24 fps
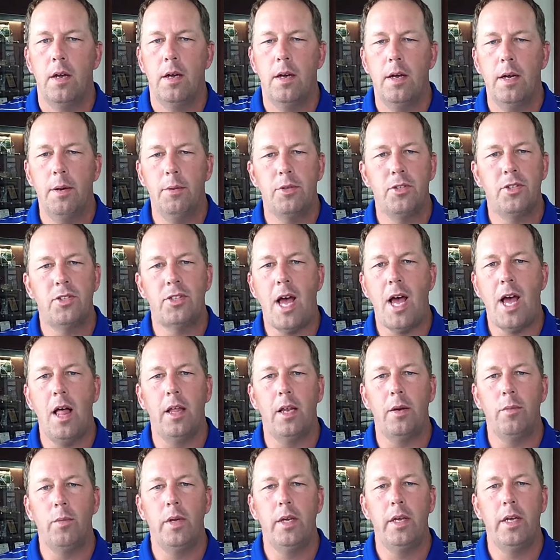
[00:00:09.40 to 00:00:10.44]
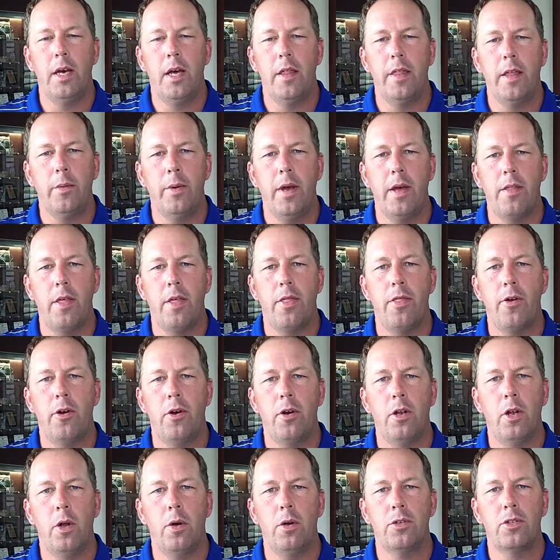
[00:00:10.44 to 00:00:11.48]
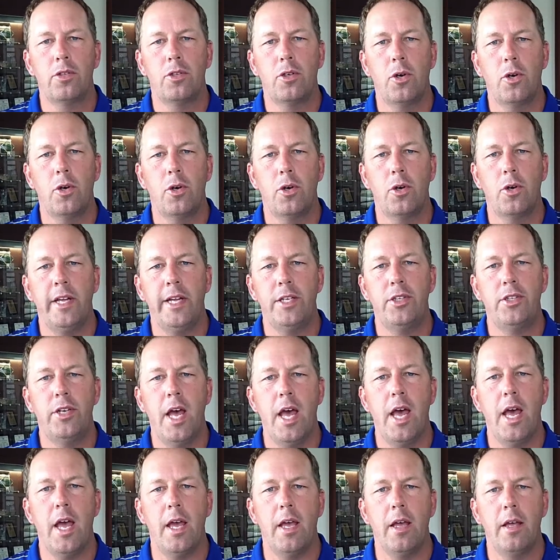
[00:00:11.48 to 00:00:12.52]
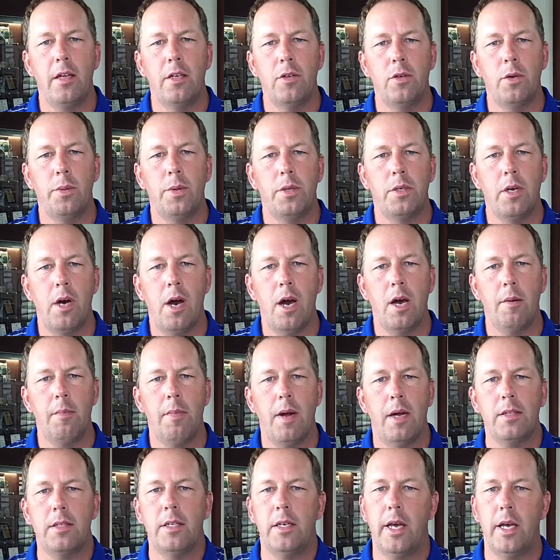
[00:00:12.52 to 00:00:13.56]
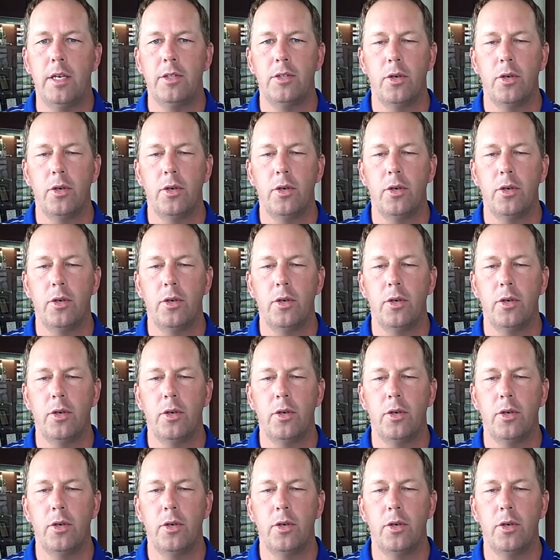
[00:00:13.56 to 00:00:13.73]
It was solid. I think we had the third lowest score each day is what we're talking about today.